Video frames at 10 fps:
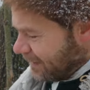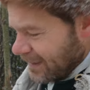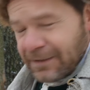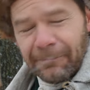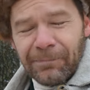
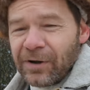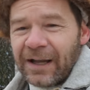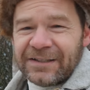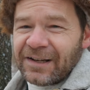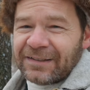It's a book
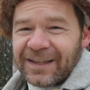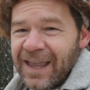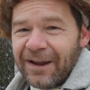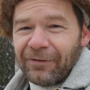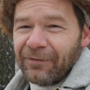I just
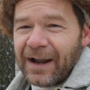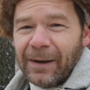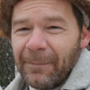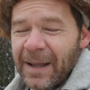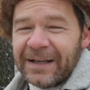can't
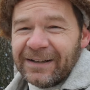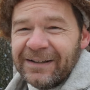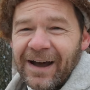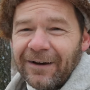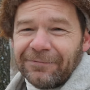recommend
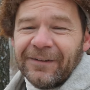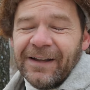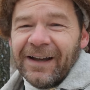enough.